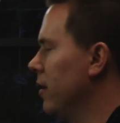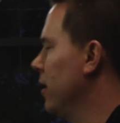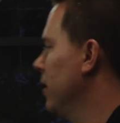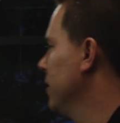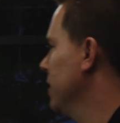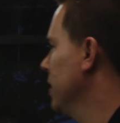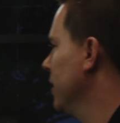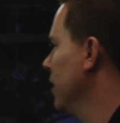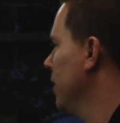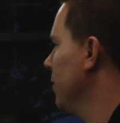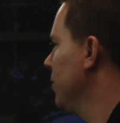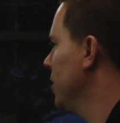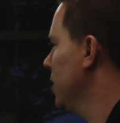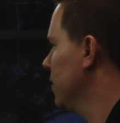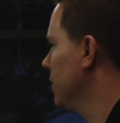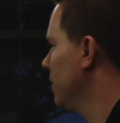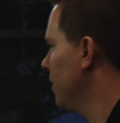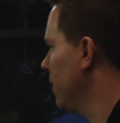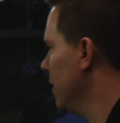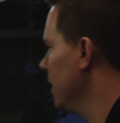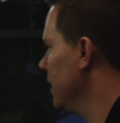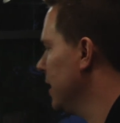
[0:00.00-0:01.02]
dogs that come
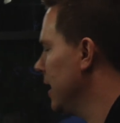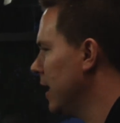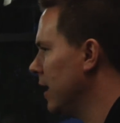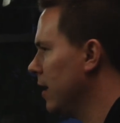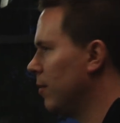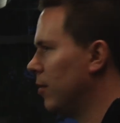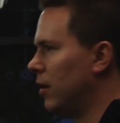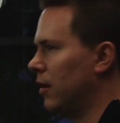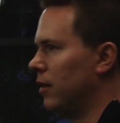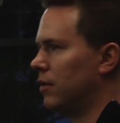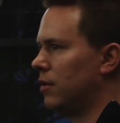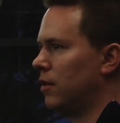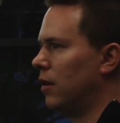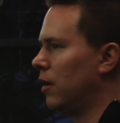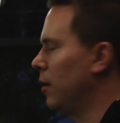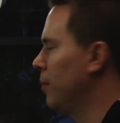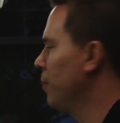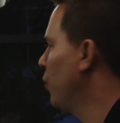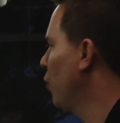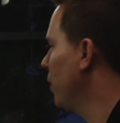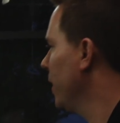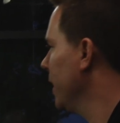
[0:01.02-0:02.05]
just for the day, but also our
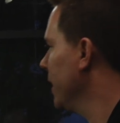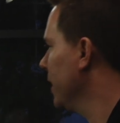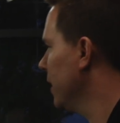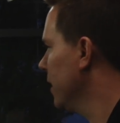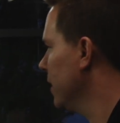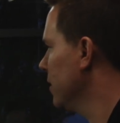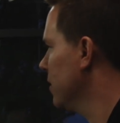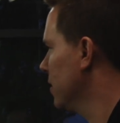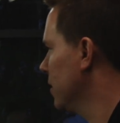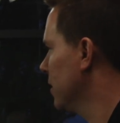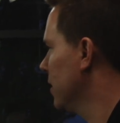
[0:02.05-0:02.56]
boarding guests